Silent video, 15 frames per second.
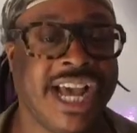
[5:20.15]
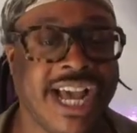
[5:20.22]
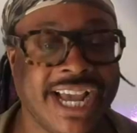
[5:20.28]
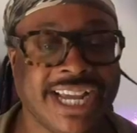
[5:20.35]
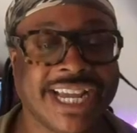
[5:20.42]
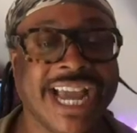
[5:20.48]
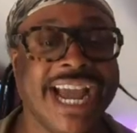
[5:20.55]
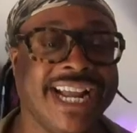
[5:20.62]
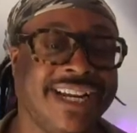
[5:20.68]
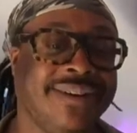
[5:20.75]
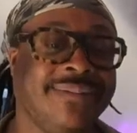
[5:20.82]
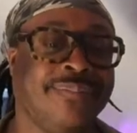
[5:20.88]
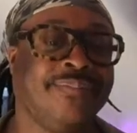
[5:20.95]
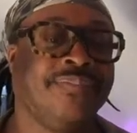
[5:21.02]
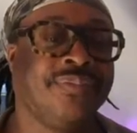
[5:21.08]

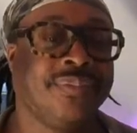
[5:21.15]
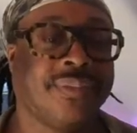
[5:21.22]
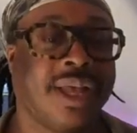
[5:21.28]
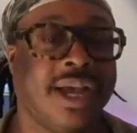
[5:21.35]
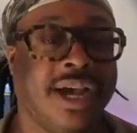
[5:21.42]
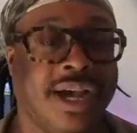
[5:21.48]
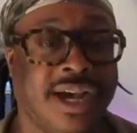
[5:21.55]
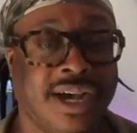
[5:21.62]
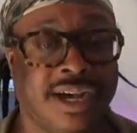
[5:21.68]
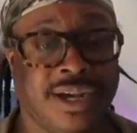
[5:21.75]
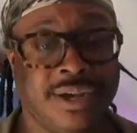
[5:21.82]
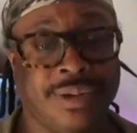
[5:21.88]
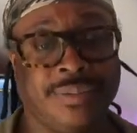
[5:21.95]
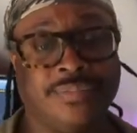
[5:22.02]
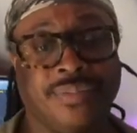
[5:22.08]
Again,
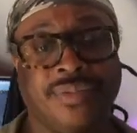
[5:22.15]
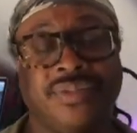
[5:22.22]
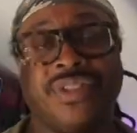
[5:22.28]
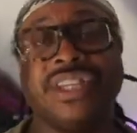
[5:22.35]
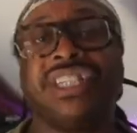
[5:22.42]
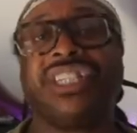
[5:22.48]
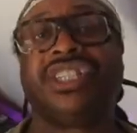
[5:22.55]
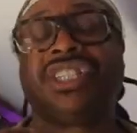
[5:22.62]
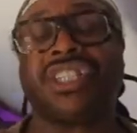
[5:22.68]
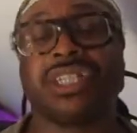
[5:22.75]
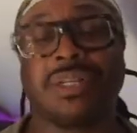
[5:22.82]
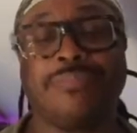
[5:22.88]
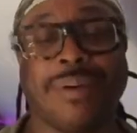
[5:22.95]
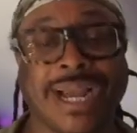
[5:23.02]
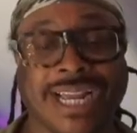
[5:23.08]
this is
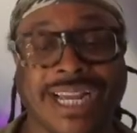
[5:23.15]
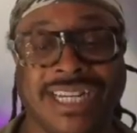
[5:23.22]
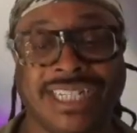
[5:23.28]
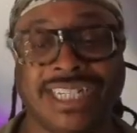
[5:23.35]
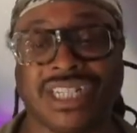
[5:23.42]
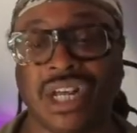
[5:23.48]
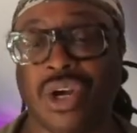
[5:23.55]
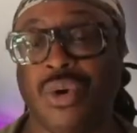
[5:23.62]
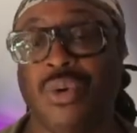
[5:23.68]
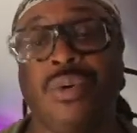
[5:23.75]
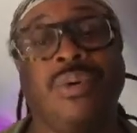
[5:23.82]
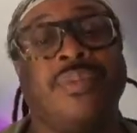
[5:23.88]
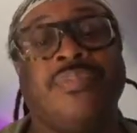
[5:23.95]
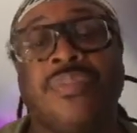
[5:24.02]
just a backing, so